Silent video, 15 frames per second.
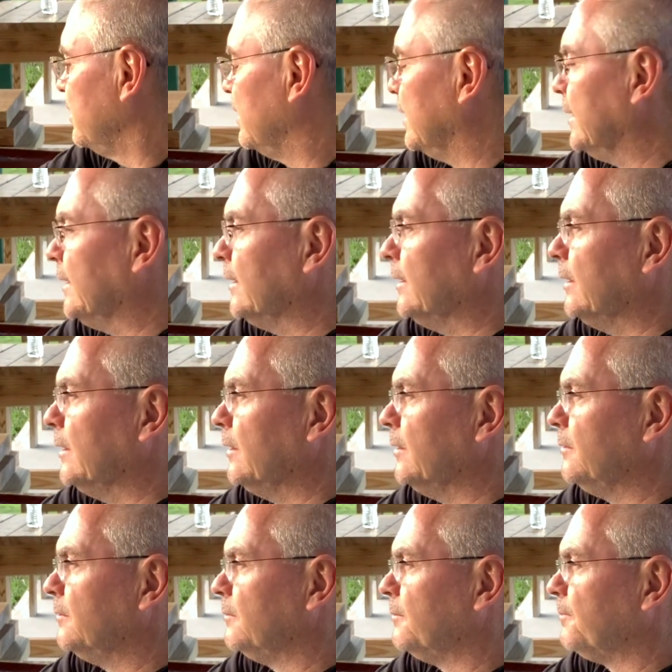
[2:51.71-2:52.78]

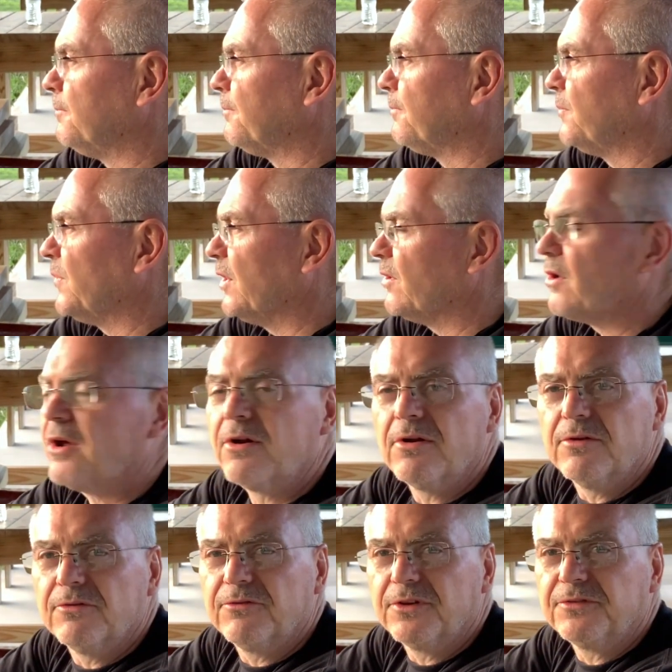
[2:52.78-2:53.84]

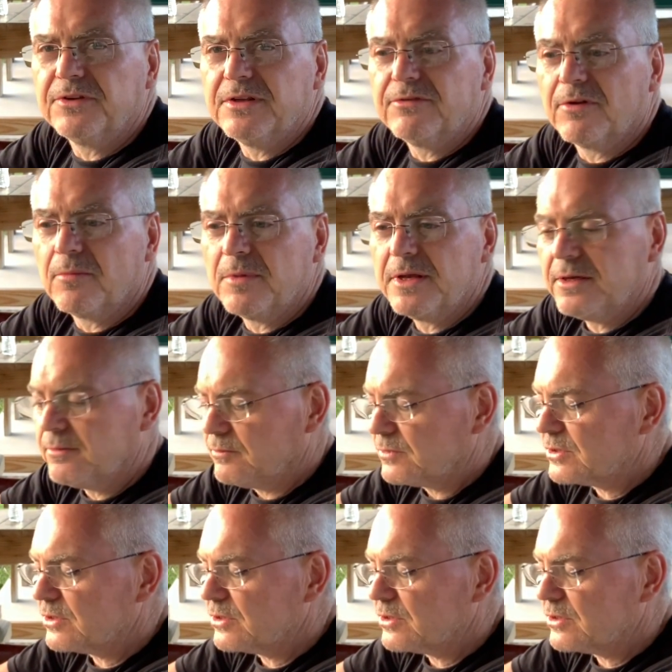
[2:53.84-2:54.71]
150 from him.